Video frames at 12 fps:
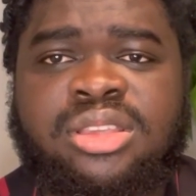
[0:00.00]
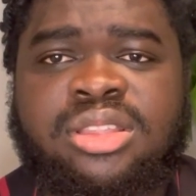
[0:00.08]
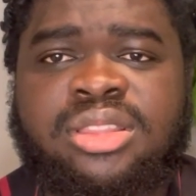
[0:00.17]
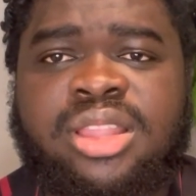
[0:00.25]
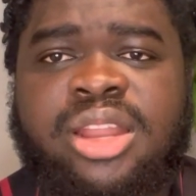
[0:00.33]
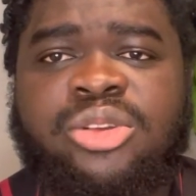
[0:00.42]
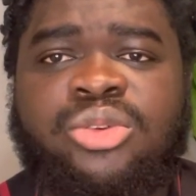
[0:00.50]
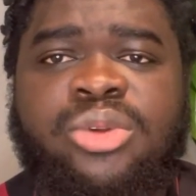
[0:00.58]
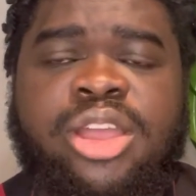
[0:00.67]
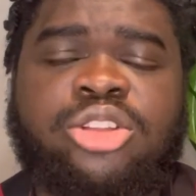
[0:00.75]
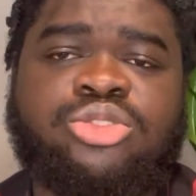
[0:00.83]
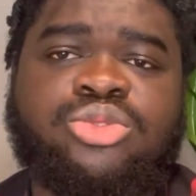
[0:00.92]
that
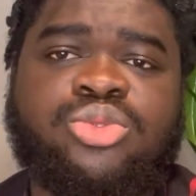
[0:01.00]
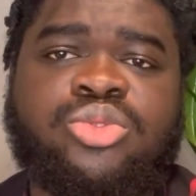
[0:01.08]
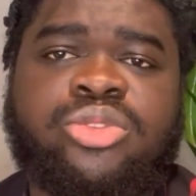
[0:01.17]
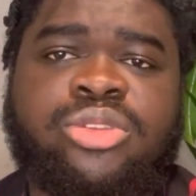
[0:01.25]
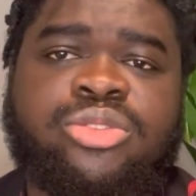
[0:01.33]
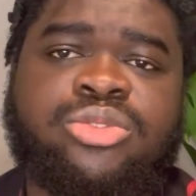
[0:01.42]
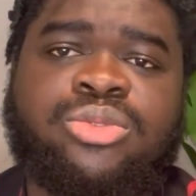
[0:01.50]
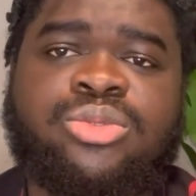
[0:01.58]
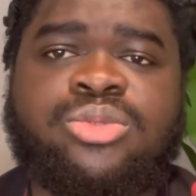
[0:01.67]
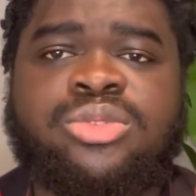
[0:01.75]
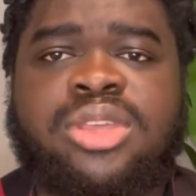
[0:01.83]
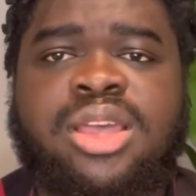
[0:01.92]
run through these
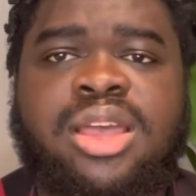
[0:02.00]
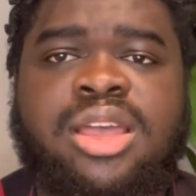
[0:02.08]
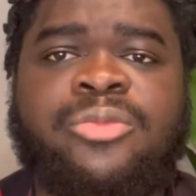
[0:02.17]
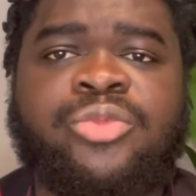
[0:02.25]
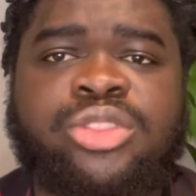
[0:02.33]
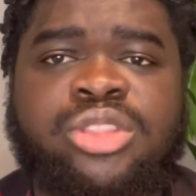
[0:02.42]
schools are